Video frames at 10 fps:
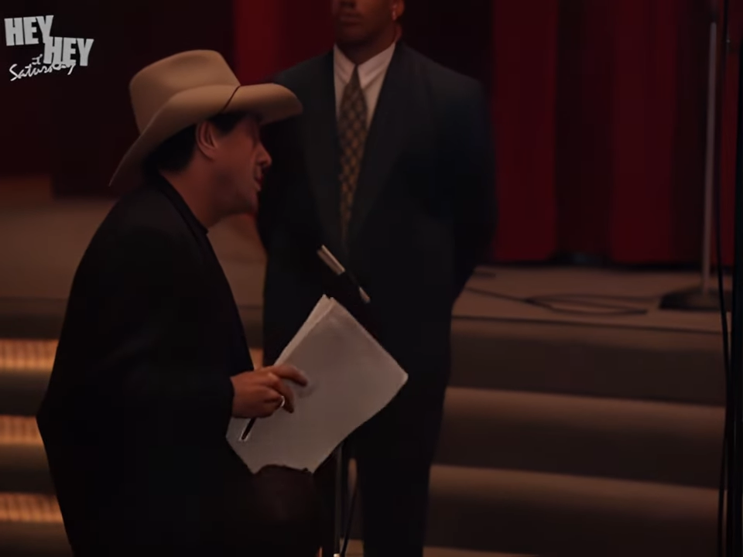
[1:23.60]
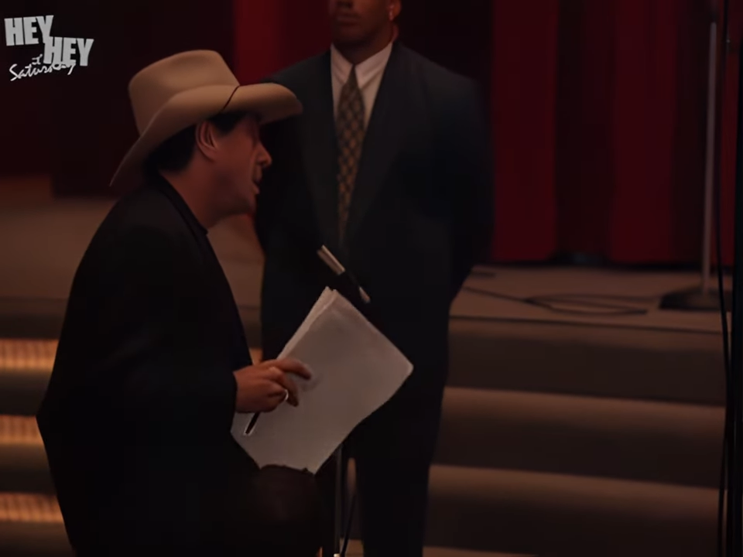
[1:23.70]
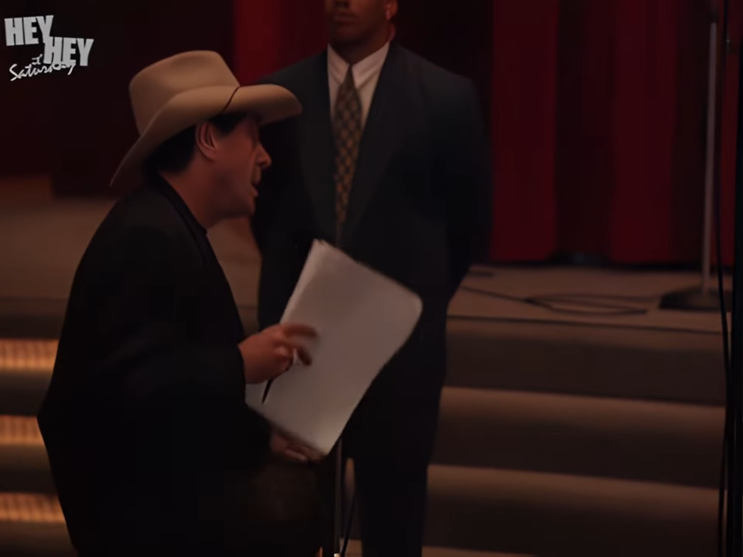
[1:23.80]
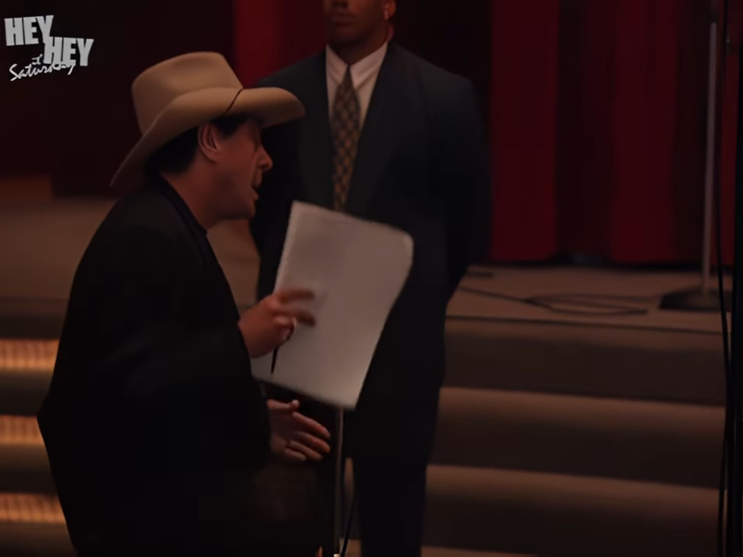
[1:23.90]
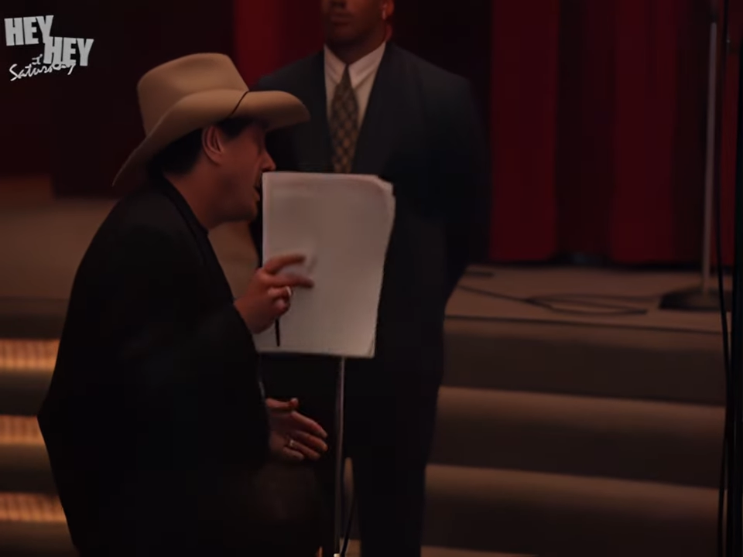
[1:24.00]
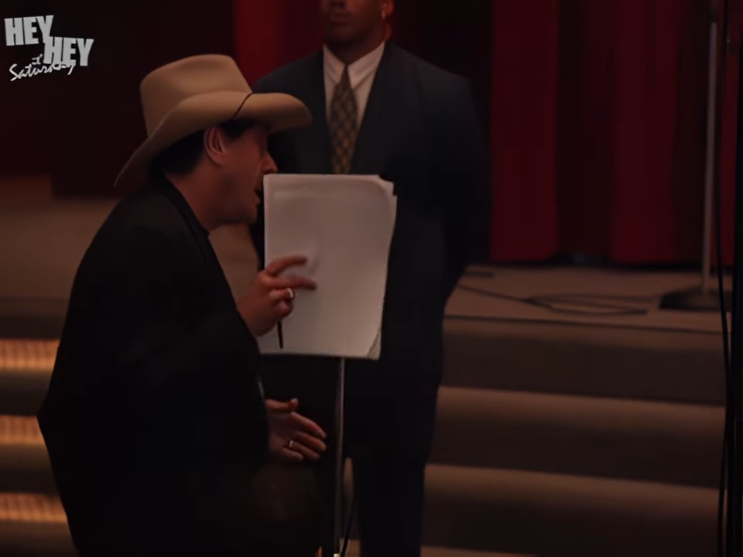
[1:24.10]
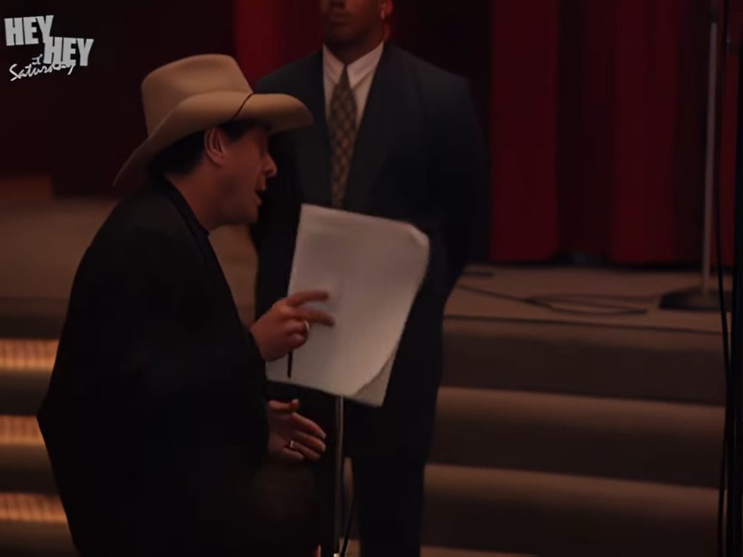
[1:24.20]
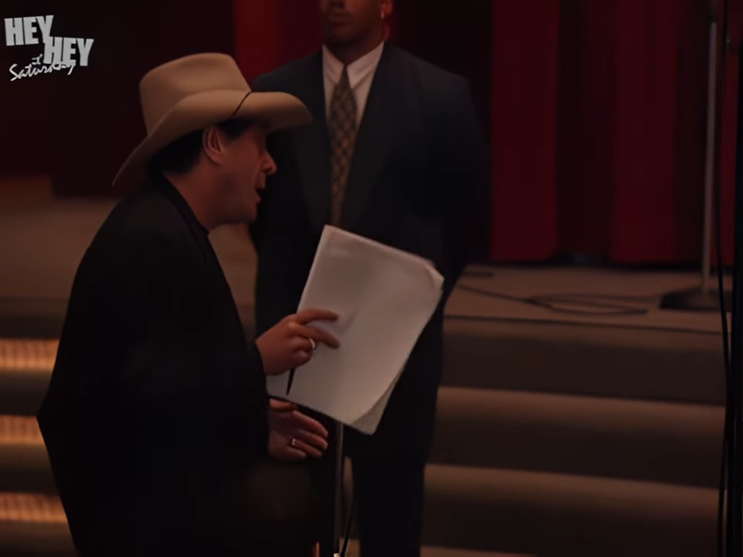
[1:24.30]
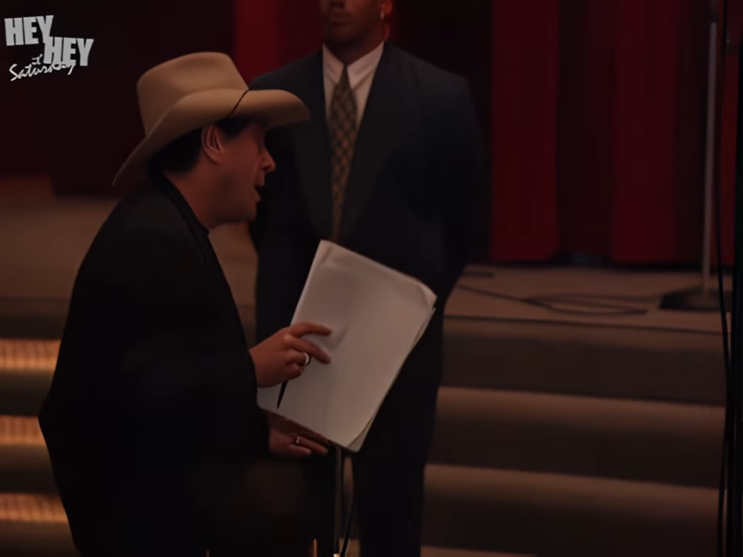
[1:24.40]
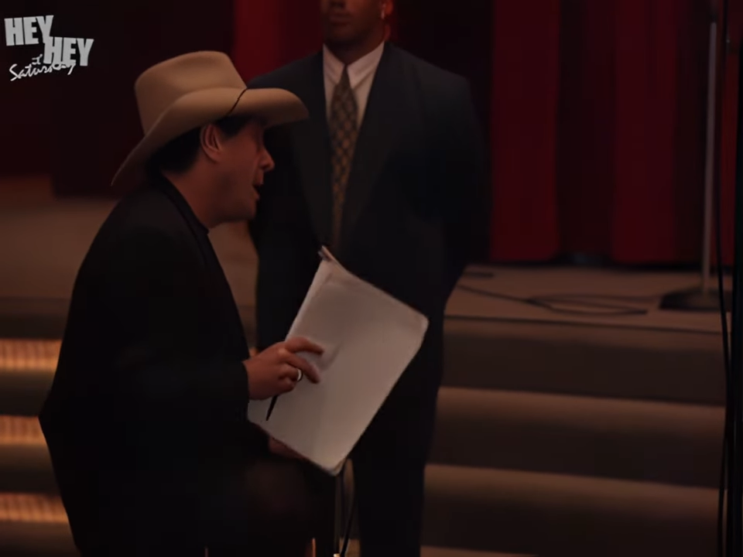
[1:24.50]
with and
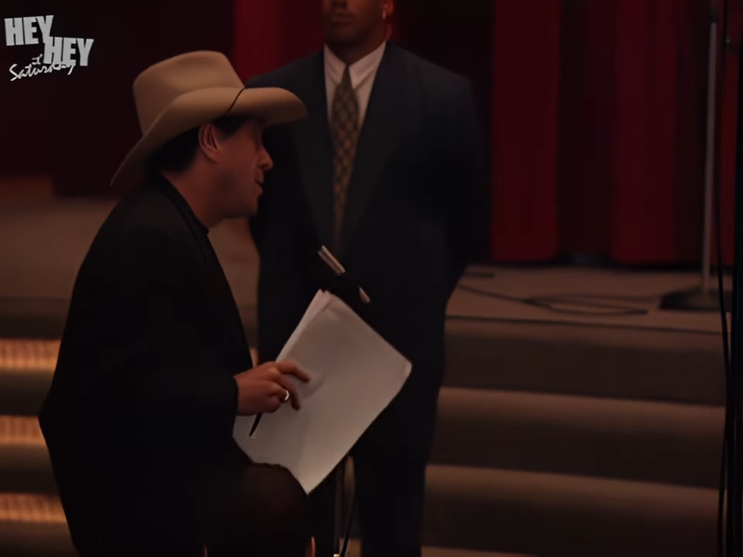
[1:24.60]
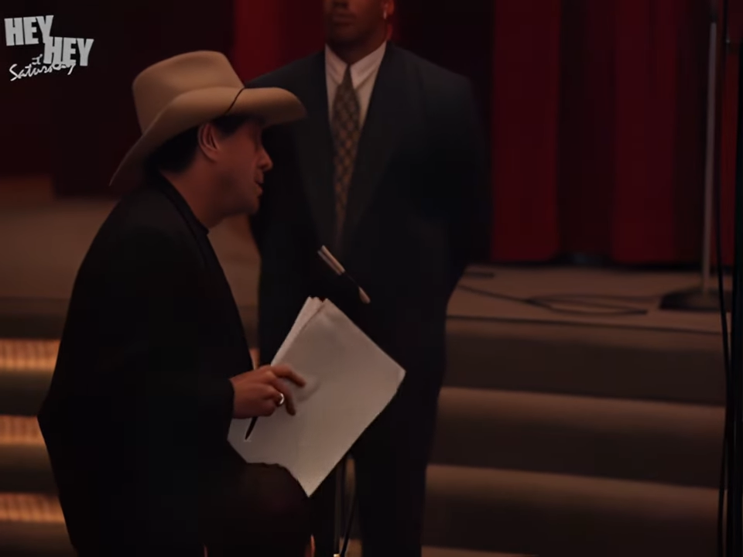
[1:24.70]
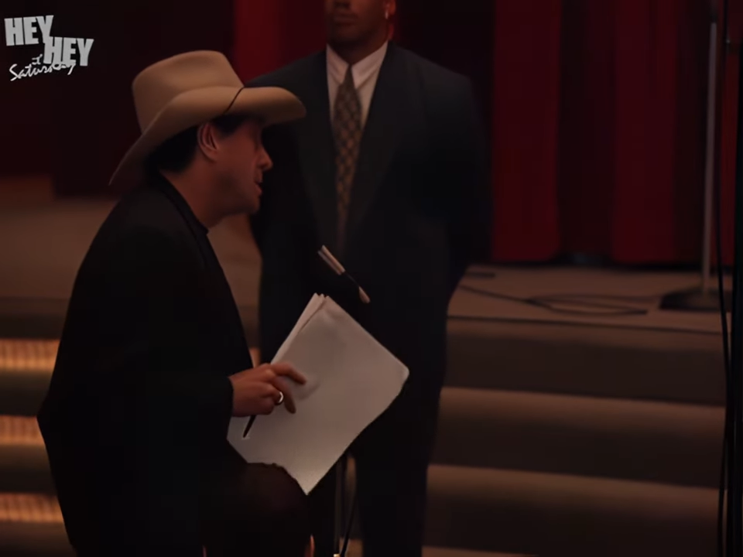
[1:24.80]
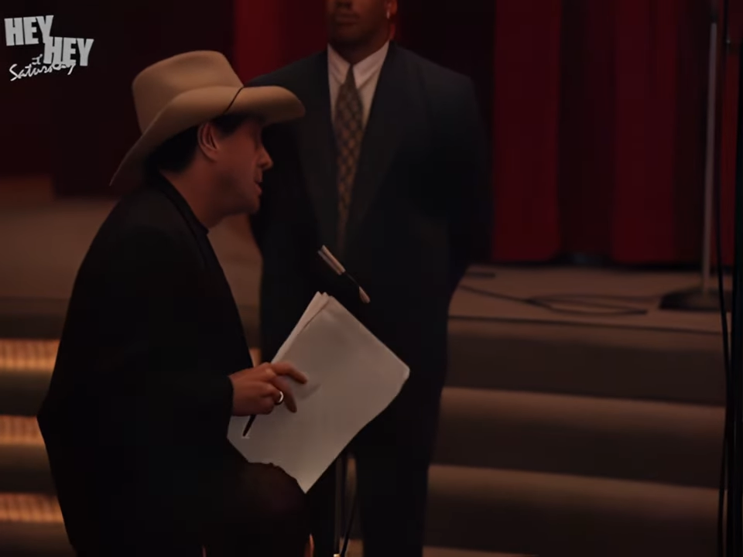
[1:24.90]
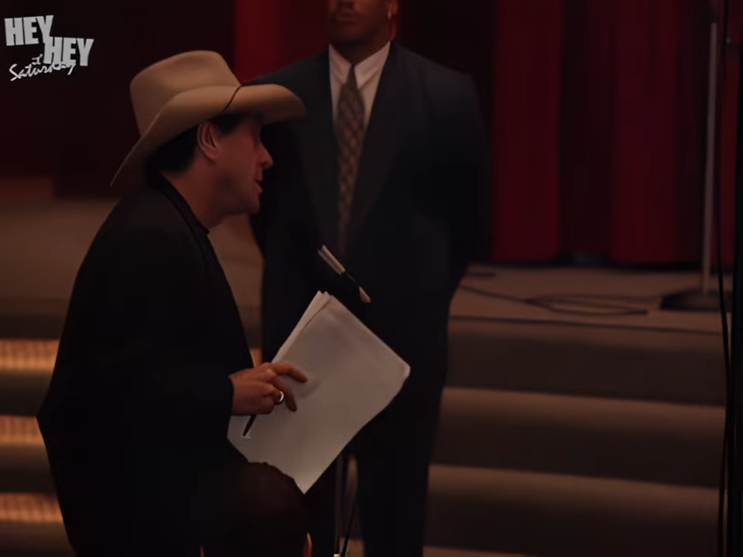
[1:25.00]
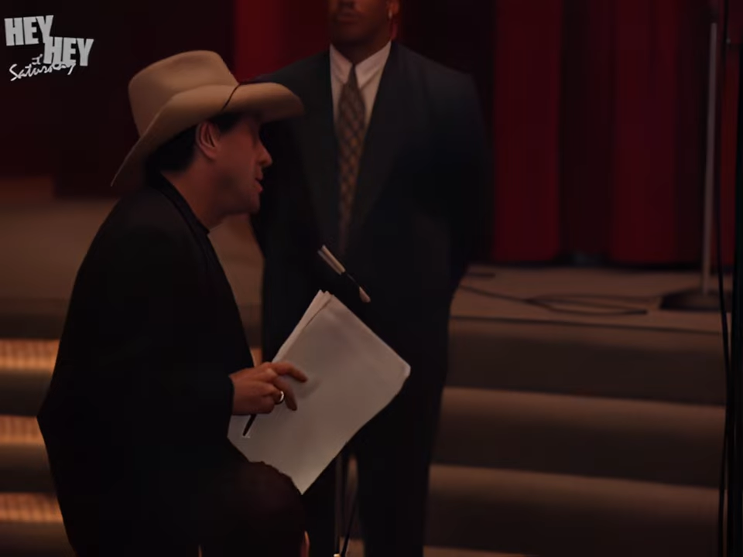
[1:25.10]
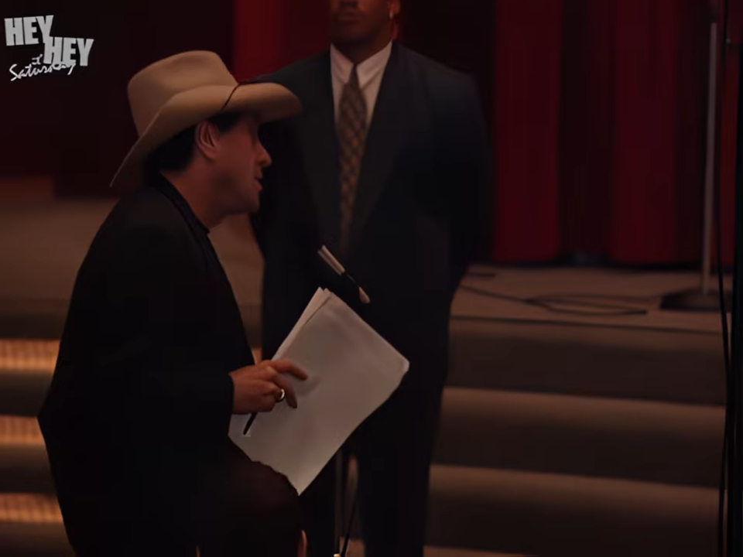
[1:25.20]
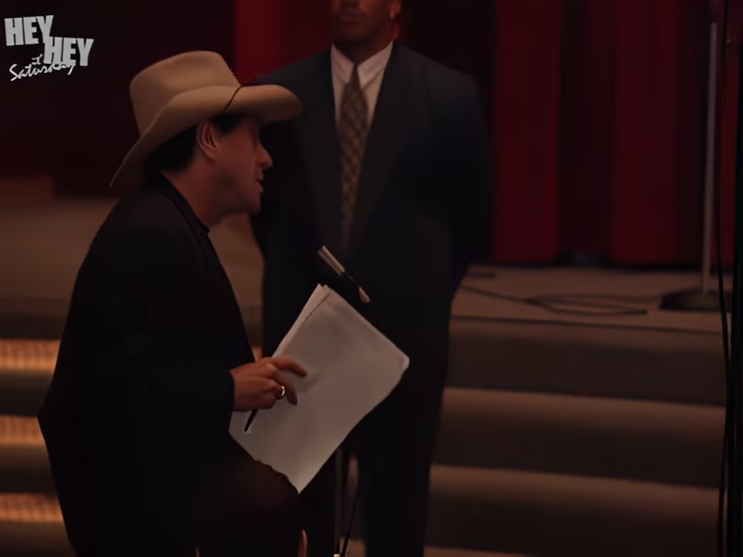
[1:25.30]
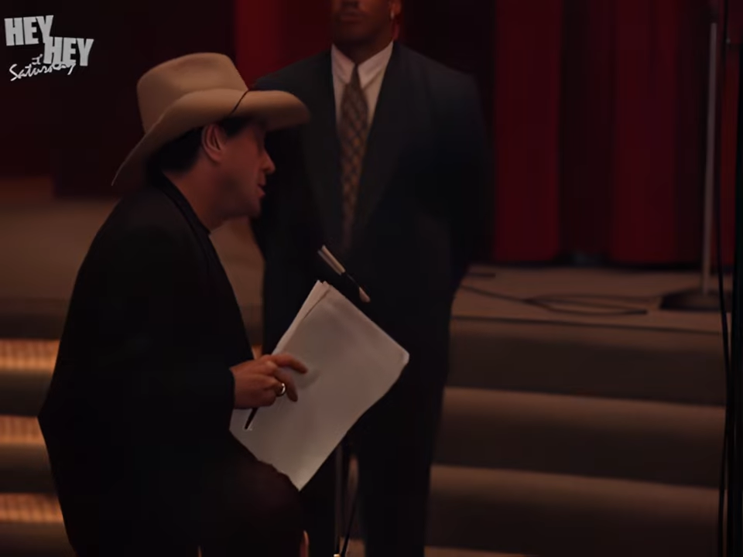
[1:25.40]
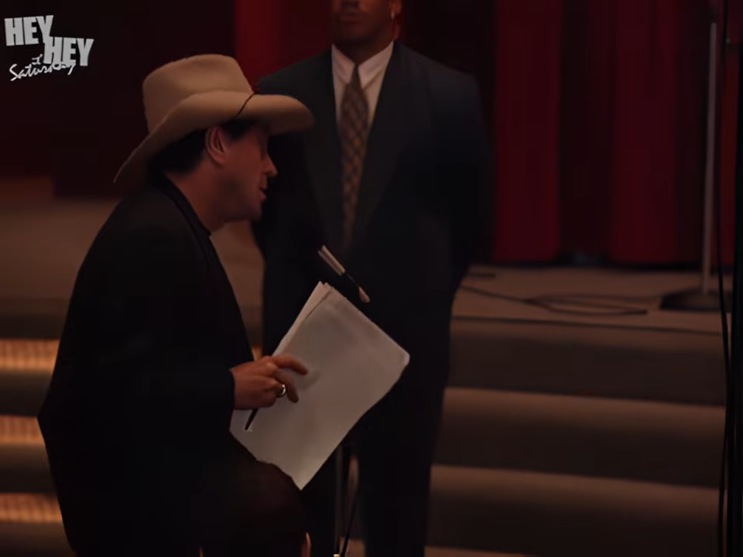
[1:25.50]
how hard was it
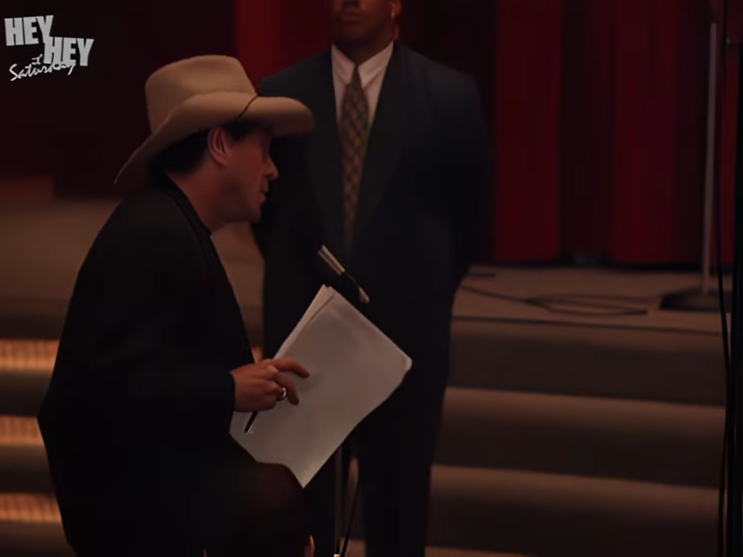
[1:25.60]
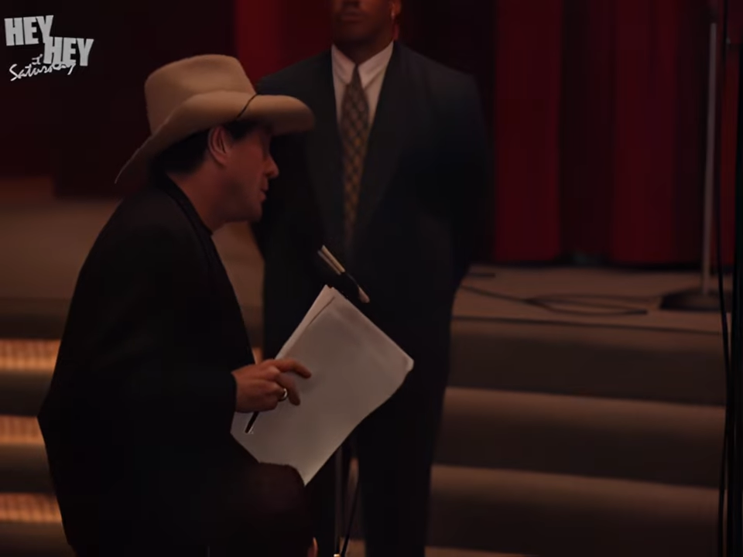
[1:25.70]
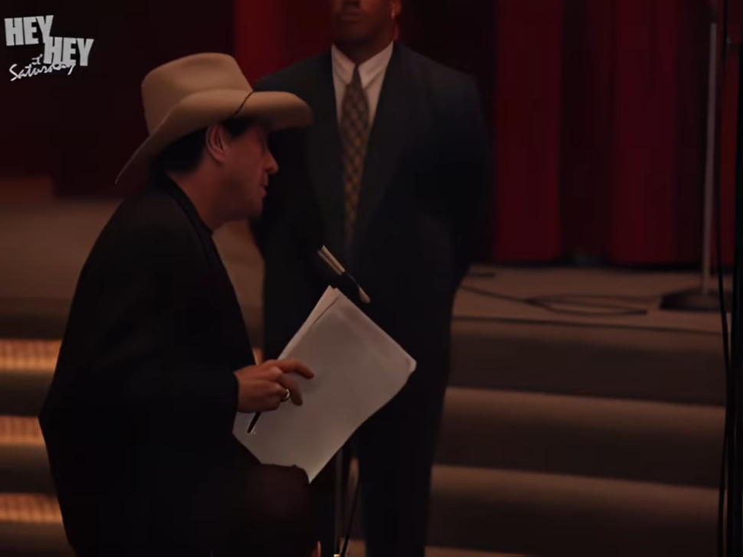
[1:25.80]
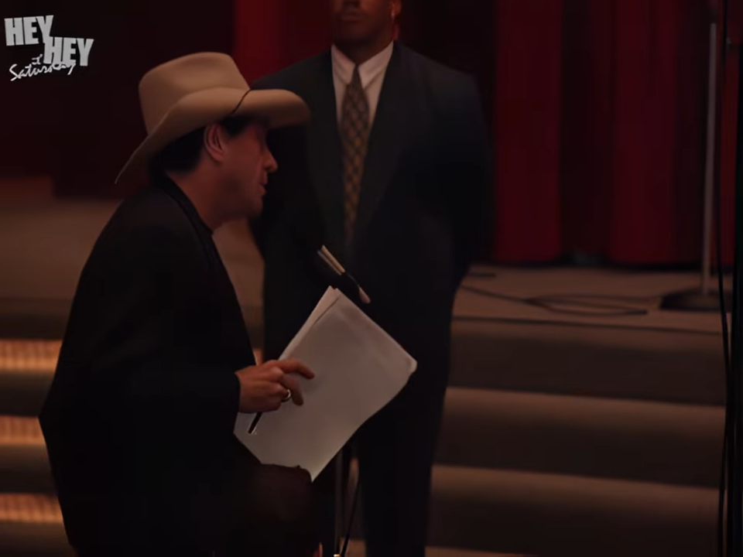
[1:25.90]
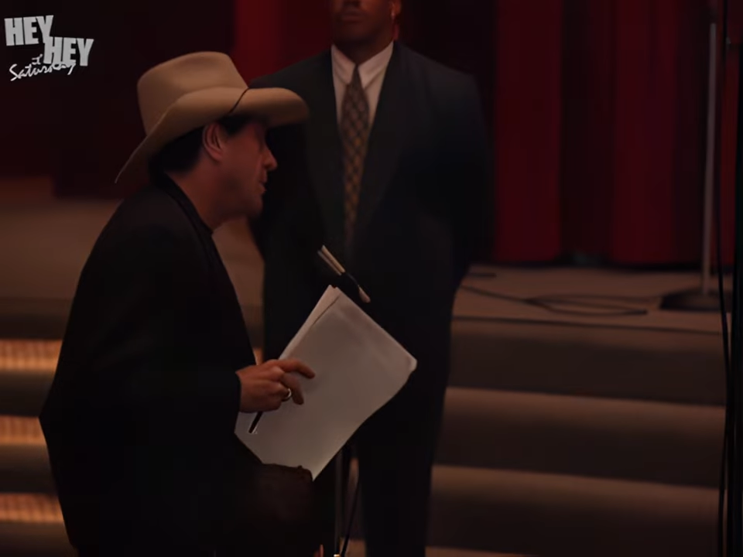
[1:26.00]
to do it.